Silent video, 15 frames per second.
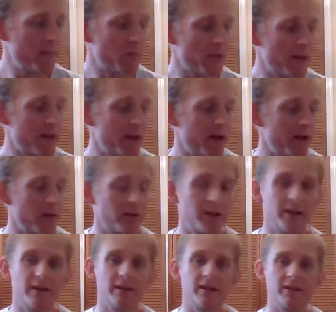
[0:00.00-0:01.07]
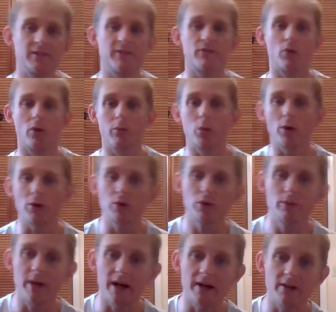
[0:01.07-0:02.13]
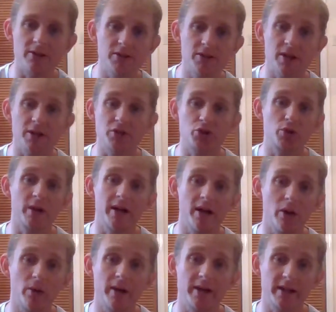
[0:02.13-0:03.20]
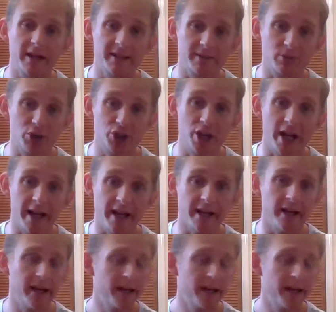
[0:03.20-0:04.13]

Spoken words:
and then I did an easy 4.2 miles on the trail. I went and got some shade.